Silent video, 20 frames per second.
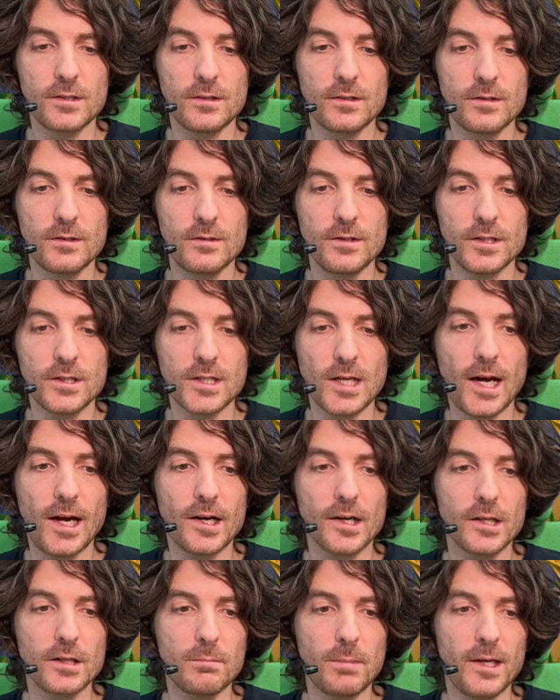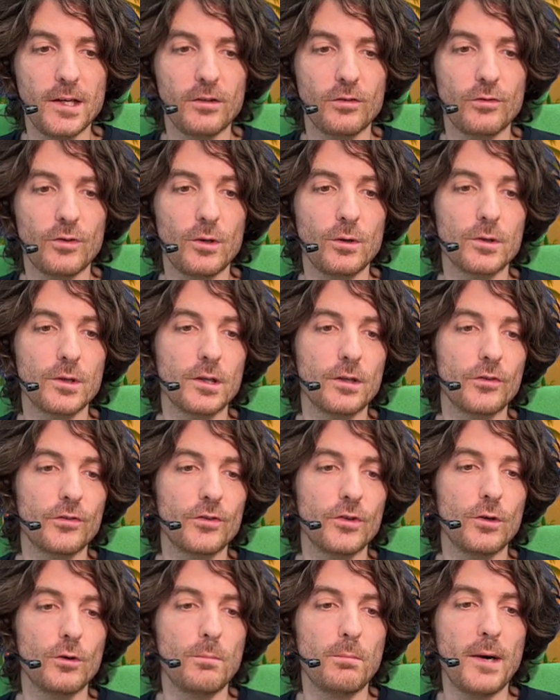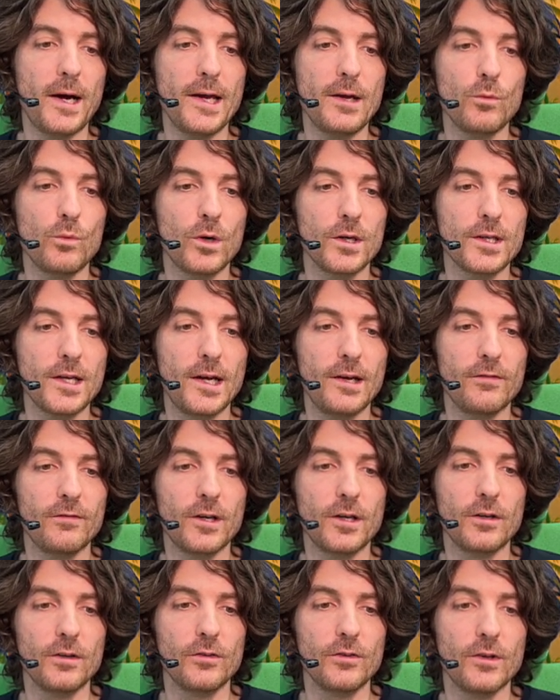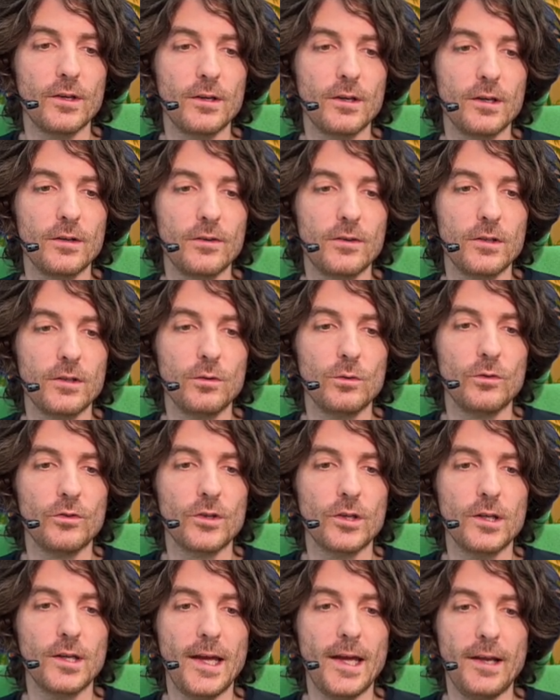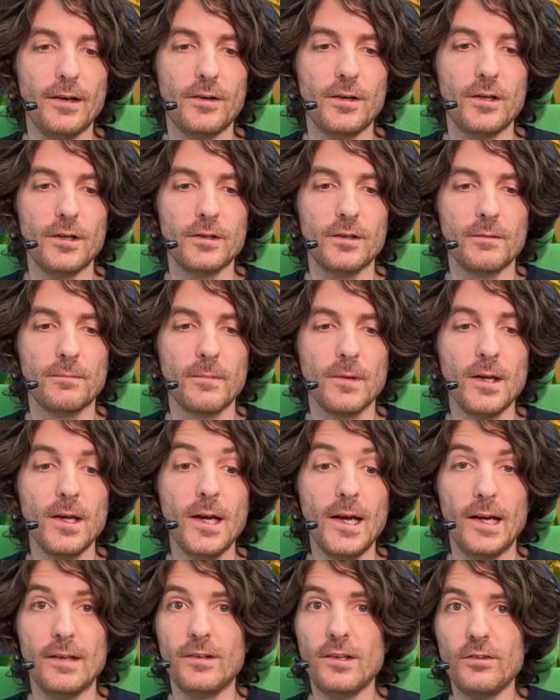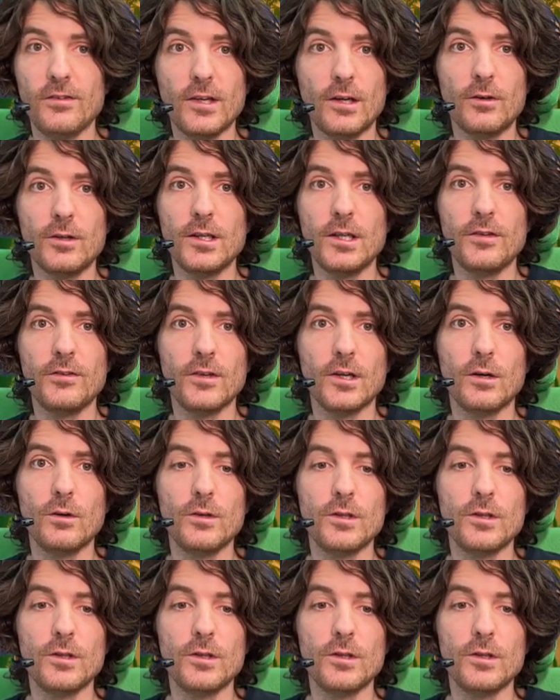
the target base folder. So by whatever the user entered. And these are really the only